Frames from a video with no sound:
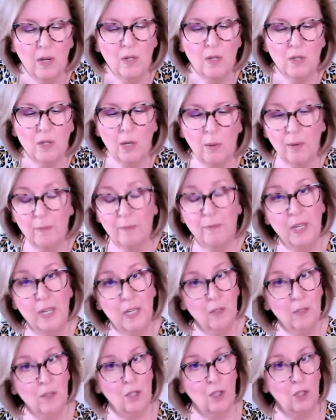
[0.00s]
So it
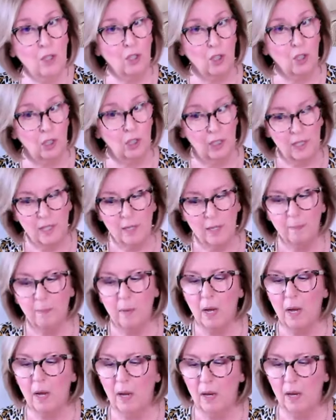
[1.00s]
feels good,
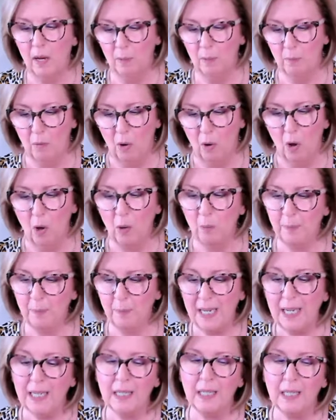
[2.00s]
um,
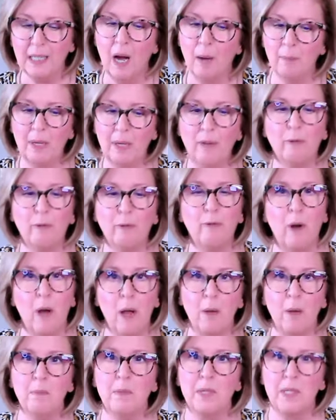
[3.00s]
albeit coming
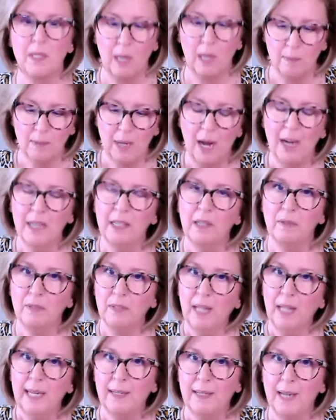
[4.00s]
from some kind of
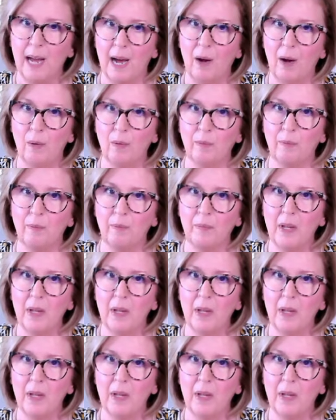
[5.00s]
letdown